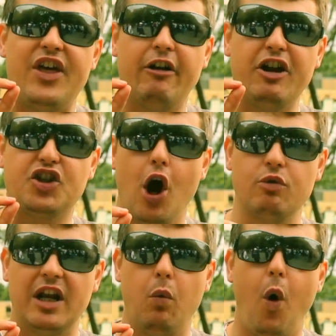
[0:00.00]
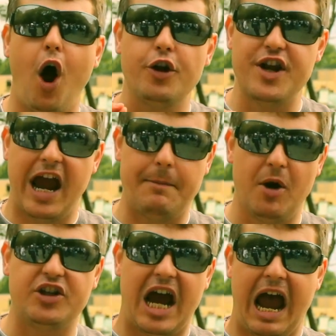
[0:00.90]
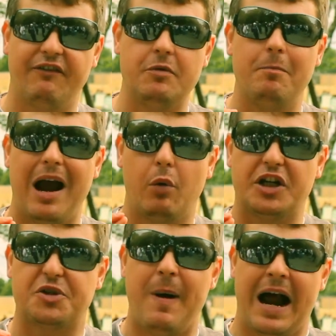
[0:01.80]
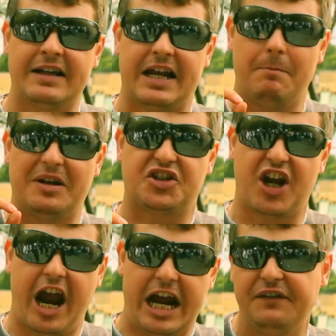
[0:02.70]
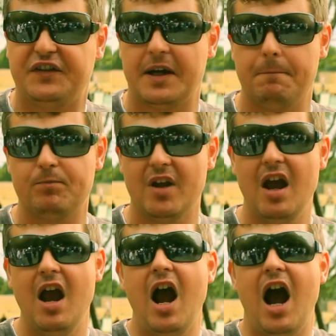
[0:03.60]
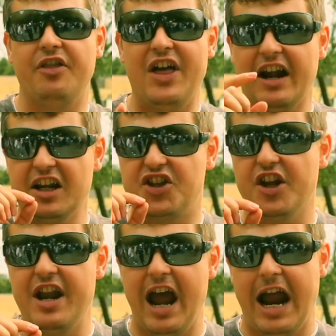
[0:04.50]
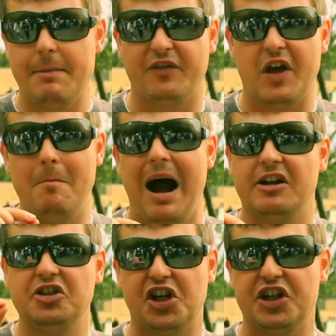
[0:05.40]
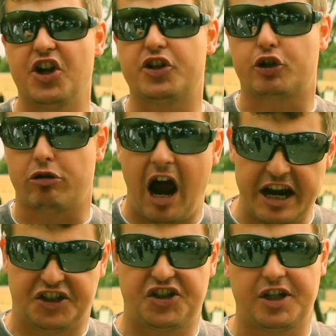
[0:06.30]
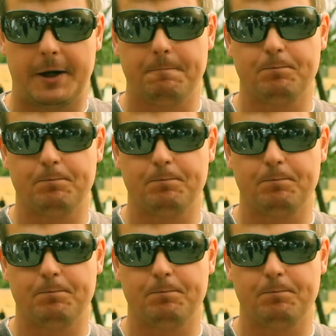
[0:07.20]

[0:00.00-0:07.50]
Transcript: There is only one name under heaven by which man can be saved, and that is the name of the man Jesus Christ.